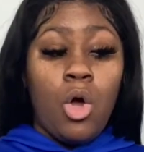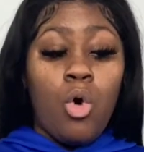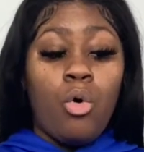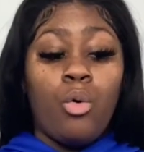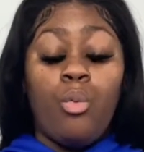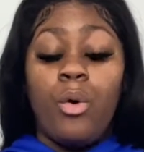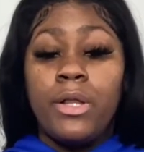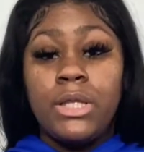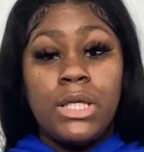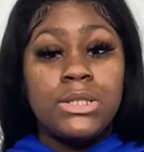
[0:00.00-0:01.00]
or what
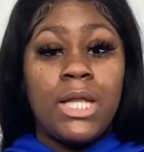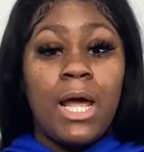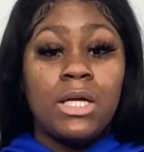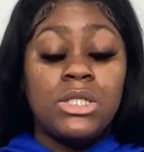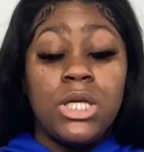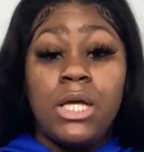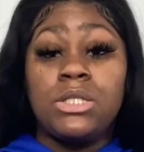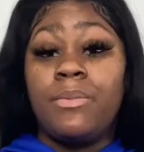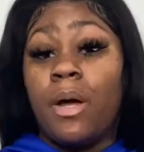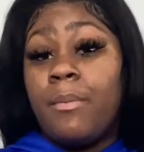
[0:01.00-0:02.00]
things that I can change
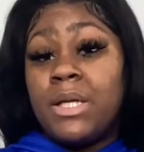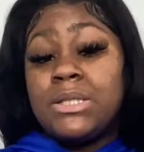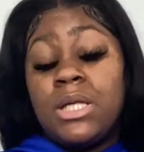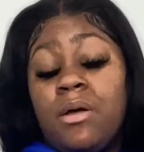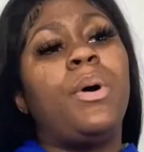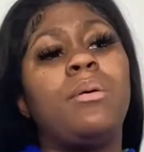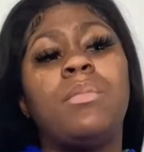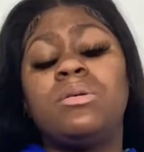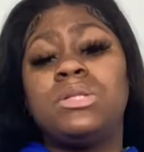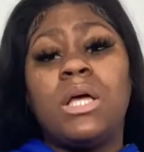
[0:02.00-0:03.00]
about myself. But
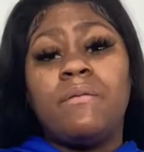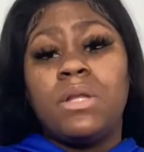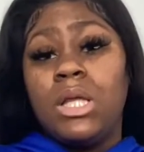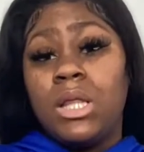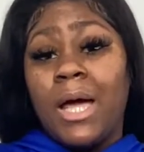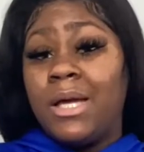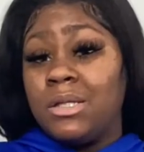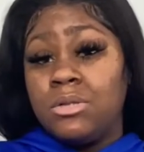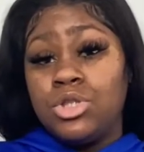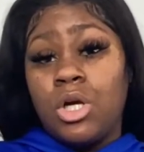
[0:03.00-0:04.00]
most definitely, like
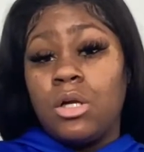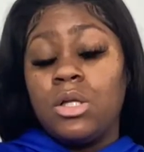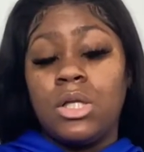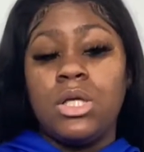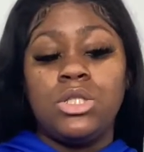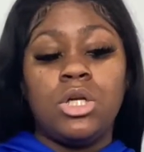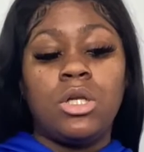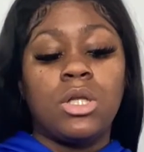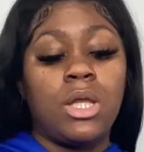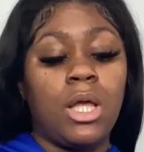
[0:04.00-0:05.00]
journaling,
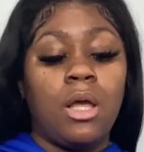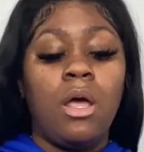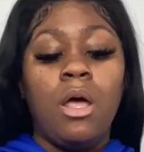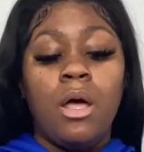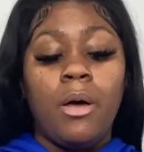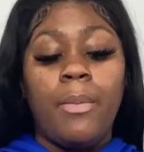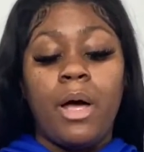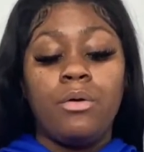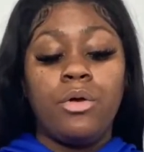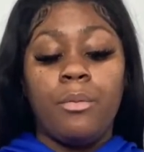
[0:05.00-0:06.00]
journaling
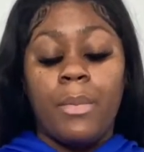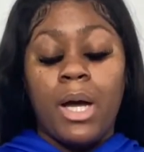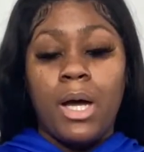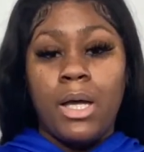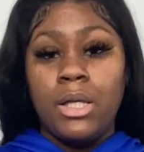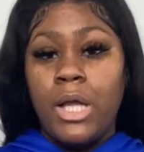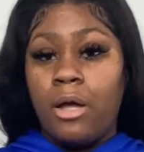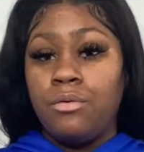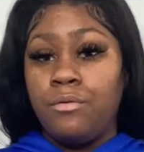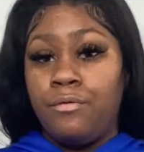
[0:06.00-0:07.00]
about your mind, how
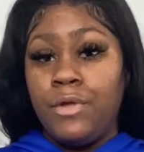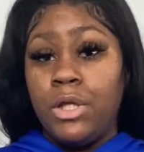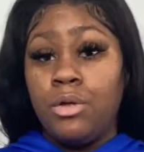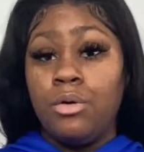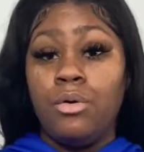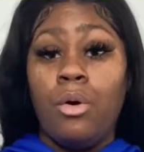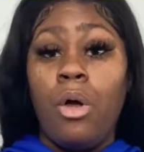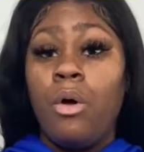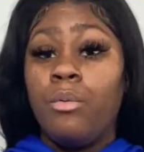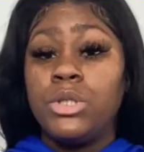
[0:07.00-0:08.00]
you feel,
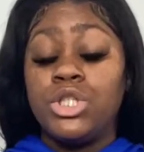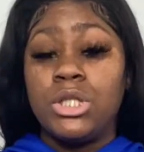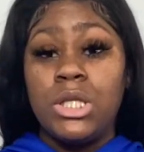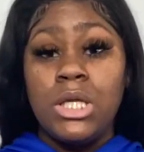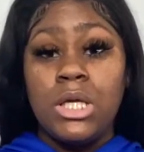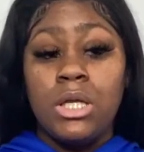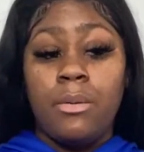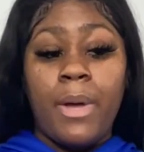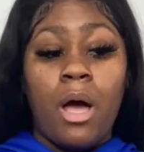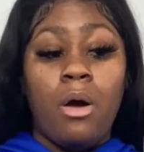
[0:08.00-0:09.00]
what you're thinking
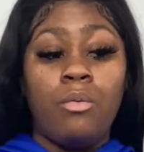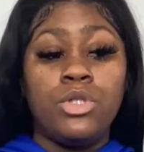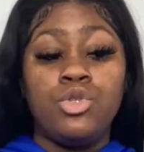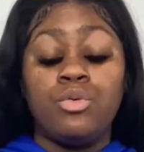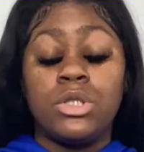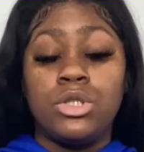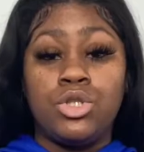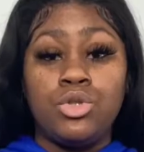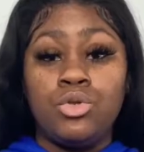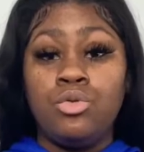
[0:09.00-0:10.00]
about, what you want to
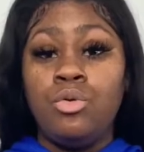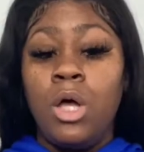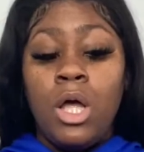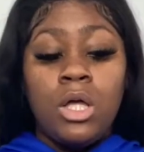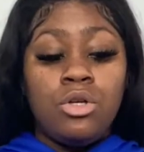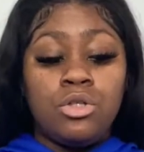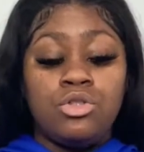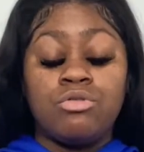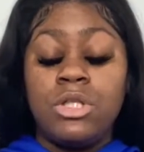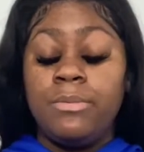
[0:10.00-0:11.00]
do, your
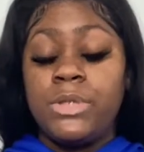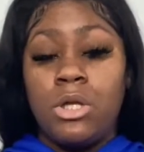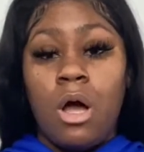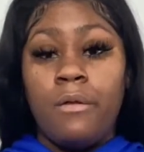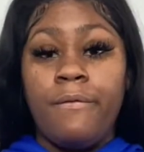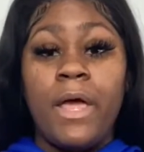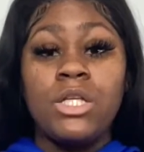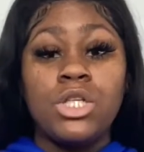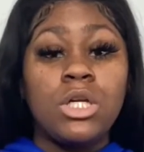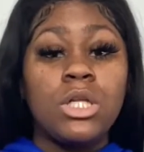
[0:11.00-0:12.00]
dreams, and all of that.
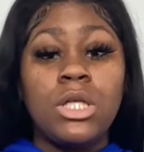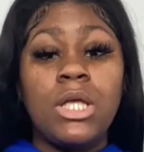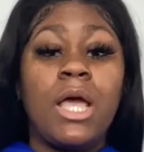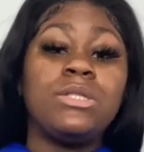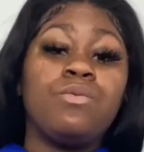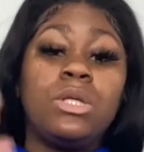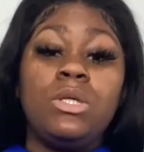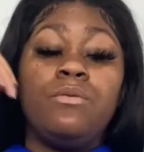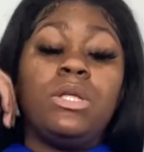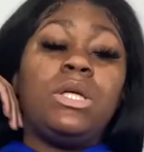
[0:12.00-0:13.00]
Journaling has really,
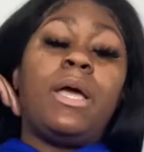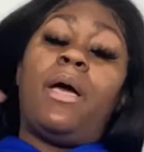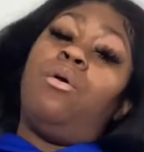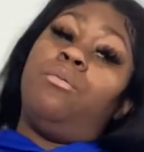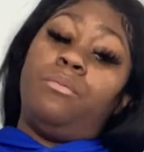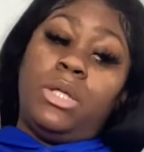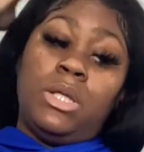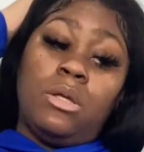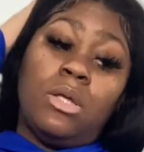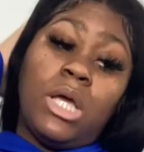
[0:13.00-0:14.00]
really helped me
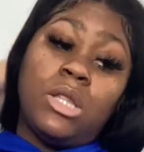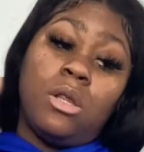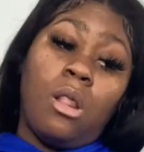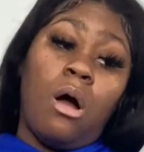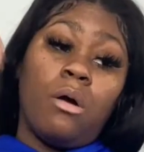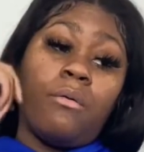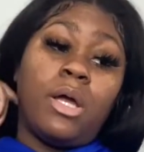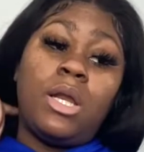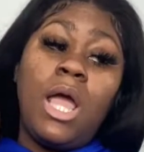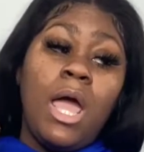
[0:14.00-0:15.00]
in the long
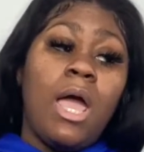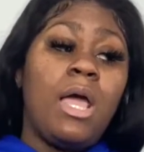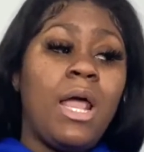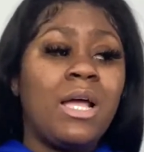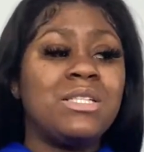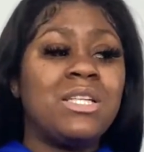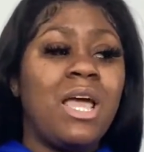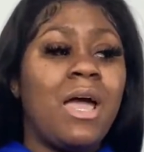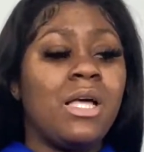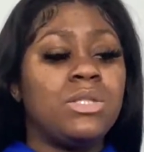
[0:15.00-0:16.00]
run and actually
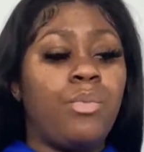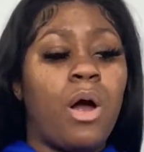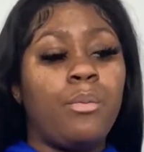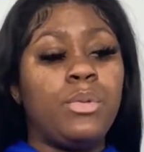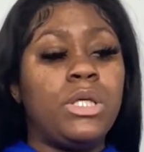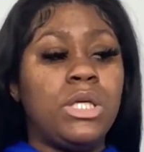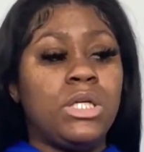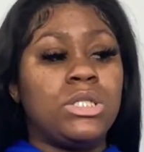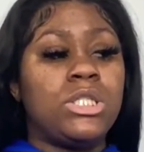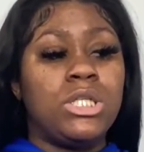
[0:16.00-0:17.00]
has brought me
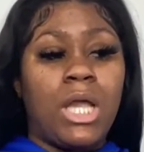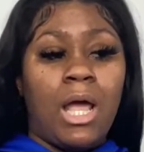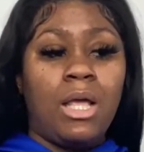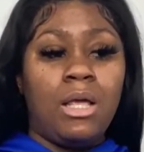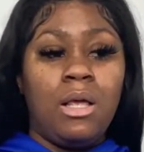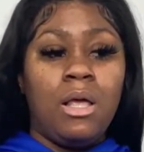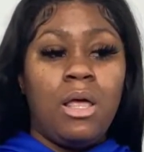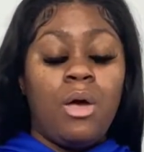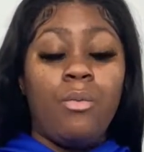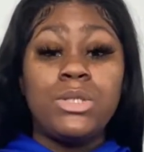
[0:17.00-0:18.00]
here today
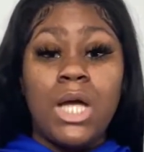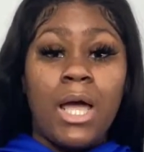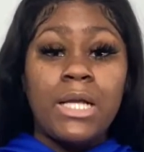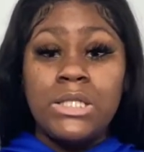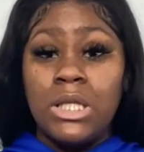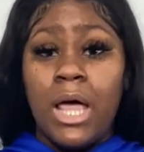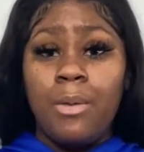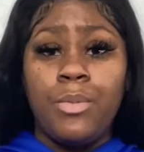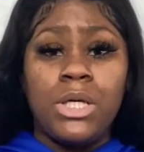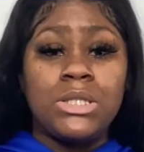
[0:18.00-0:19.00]
which I actually
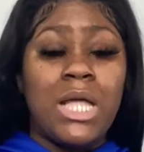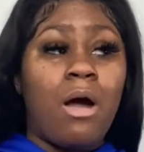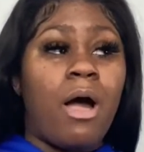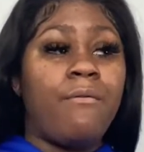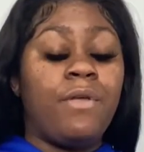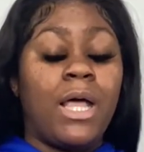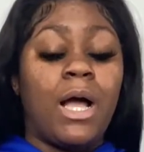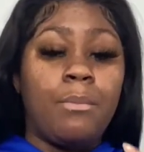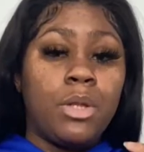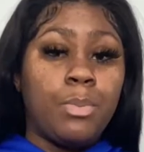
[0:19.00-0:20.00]
like because now I feel like
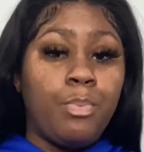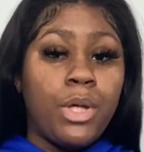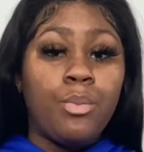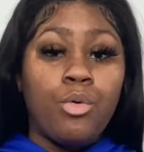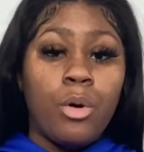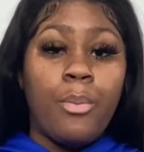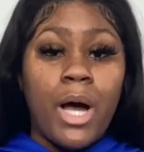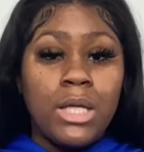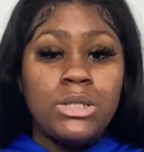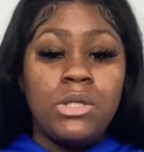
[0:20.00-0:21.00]
I'm a bit more
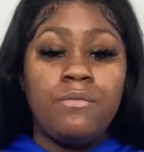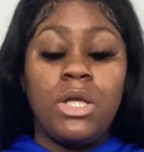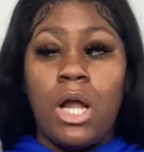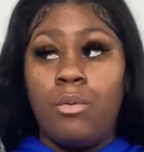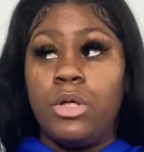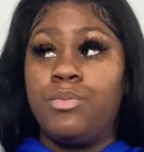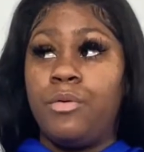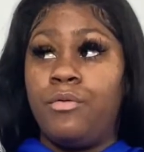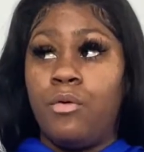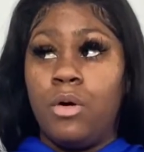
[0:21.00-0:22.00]
positive than I was
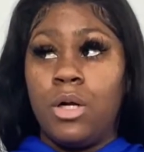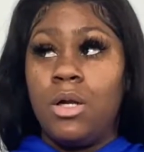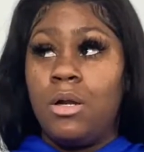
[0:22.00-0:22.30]
before.